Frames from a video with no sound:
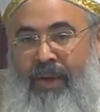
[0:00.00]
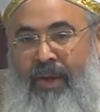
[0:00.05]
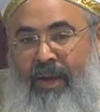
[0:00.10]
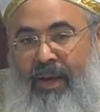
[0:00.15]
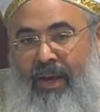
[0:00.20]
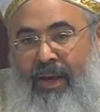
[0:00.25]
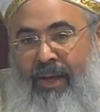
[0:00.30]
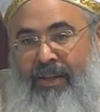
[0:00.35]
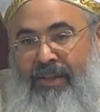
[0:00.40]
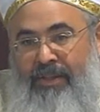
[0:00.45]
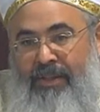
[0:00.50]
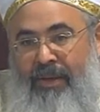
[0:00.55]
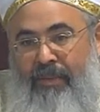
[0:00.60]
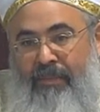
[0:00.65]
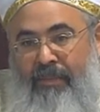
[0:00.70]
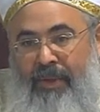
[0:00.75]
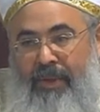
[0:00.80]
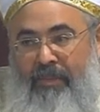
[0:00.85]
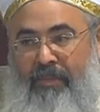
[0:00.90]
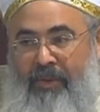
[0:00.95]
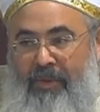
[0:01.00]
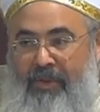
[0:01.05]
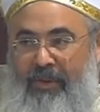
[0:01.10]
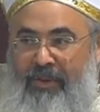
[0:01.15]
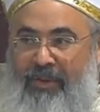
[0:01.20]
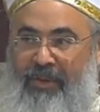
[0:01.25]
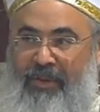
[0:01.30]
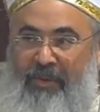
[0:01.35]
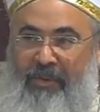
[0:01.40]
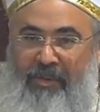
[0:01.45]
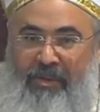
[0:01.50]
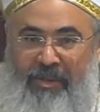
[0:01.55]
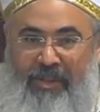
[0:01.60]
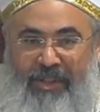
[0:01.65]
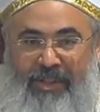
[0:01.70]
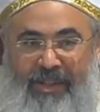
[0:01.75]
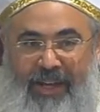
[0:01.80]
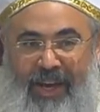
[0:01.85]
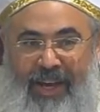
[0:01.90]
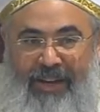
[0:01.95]
and some people use the
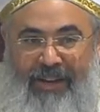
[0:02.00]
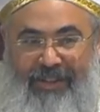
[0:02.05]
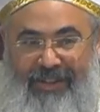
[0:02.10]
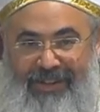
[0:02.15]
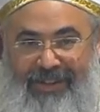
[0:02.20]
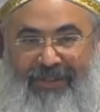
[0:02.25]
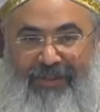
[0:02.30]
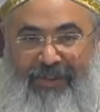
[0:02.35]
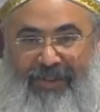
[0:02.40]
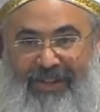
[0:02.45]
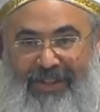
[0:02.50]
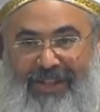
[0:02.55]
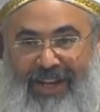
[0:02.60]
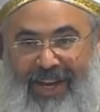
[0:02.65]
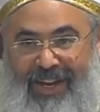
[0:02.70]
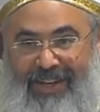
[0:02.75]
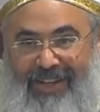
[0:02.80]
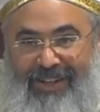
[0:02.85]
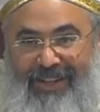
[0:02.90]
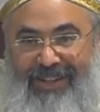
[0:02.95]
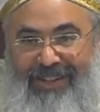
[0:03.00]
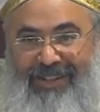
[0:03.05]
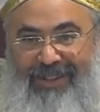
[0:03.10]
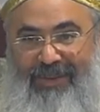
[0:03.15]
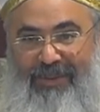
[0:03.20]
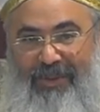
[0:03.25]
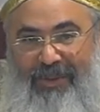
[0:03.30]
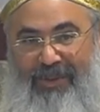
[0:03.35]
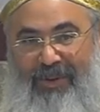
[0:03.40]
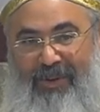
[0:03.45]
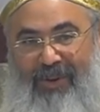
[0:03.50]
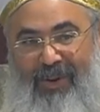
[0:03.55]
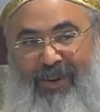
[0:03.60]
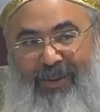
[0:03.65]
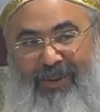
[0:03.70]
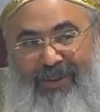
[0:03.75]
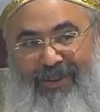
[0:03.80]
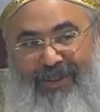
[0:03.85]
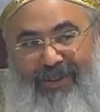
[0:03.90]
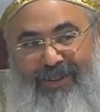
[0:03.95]
ta- different tactics, which are
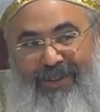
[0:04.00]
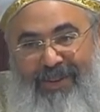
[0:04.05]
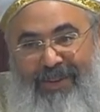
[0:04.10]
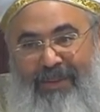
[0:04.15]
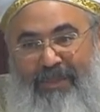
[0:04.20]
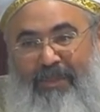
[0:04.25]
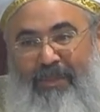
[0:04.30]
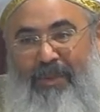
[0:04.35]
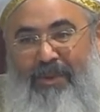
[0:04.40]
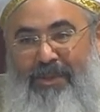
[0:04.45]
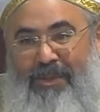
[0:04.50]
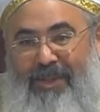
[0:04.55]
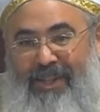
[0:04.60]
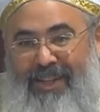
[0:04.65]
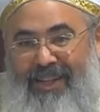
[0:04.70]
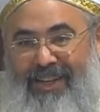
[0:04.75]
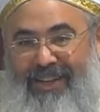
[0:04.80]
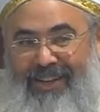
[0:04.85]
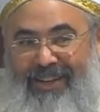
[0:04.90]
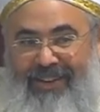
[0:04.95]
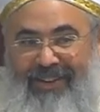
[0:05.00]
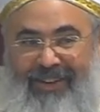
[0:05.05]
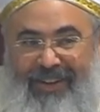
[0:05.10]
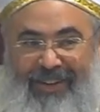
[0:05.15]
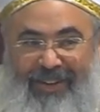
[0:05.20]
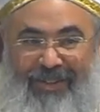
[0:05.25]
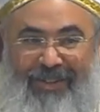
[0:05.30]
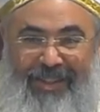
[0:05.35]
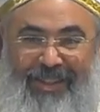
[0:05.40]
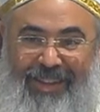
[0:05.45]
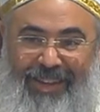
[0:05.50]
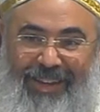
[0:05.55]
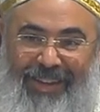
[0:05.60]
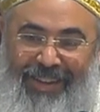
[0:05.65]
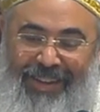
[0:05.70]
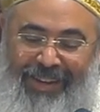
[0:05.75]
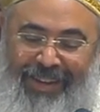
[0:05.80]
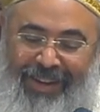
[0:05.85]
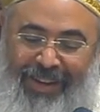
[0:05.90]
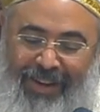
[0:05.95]
mostly unhealthy,
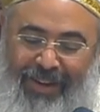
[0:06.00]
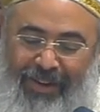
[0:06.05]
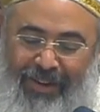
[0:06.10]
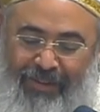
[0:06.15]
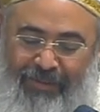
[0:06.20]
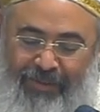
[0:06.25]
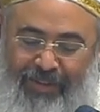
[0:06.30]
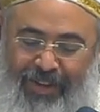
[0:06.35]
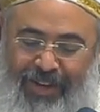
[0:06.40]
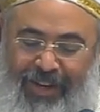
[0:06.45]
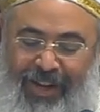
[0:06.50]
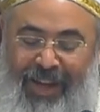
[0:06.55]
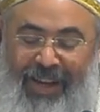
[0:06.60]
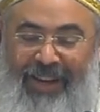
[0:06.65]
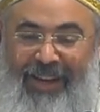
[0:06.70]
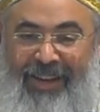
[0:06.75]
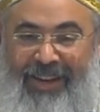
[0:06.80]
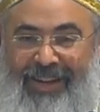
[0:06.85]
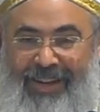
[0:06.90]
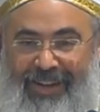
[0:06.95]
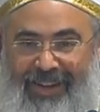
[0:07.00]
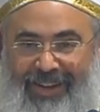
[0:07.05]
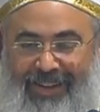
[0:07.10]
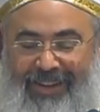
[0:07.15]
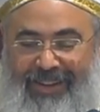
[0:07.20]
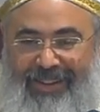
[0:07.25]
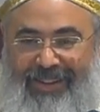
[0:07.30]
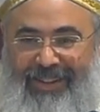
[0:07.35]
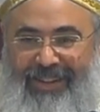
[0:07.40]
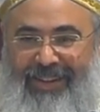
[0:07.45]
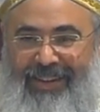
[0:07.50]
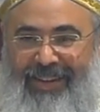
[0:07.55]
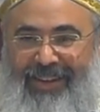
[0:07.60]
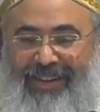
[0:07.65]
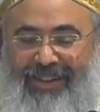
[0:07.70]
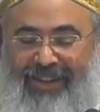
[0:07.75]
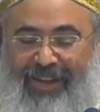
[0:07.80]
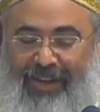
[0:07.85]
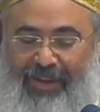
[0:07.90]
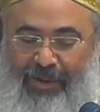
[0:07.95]
of denying, thinking
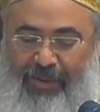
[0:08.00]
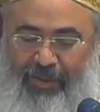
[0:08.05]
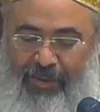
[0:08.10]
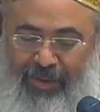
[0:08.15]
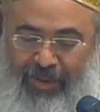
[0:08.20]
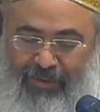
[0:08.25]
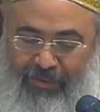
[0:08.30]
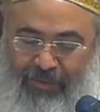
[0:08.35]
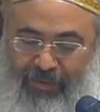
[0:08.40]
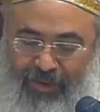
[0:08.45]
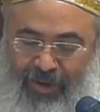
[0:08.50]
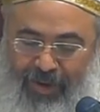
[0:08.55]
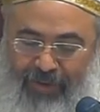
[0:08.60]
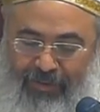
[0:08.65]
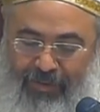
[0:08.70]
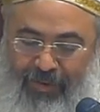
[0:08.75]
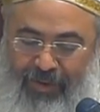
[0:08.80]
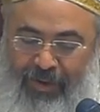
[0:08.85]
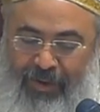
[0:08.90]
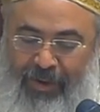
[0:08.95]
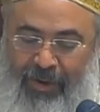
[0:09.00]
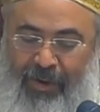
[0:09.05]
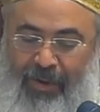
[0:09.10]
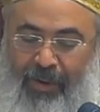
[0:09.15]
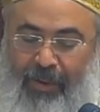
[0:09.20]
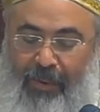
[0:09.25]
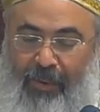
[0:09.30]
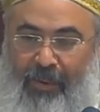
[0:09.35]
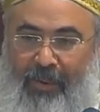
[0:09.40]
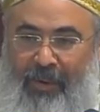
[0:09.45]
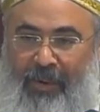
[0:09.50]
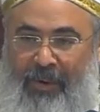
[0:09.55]
that you'll live forever, or